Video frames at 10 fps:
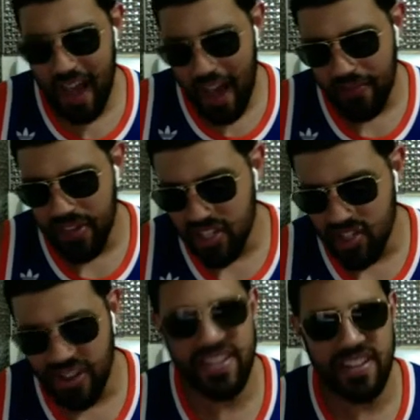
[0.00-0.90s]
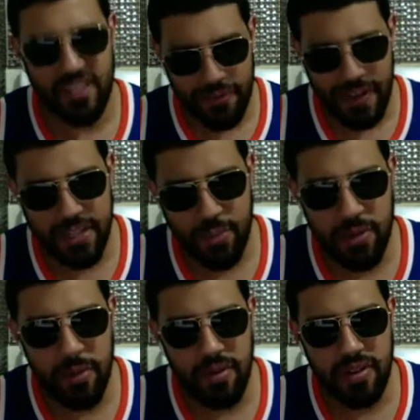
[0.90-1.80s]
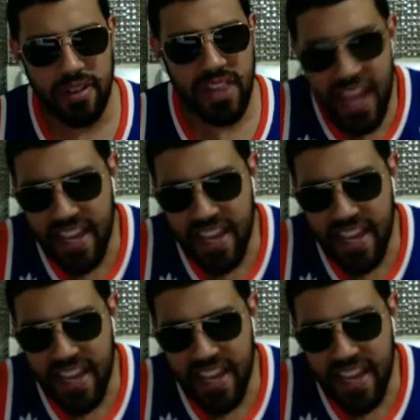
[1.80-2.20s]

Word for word: obvious choice that the fans would but, like.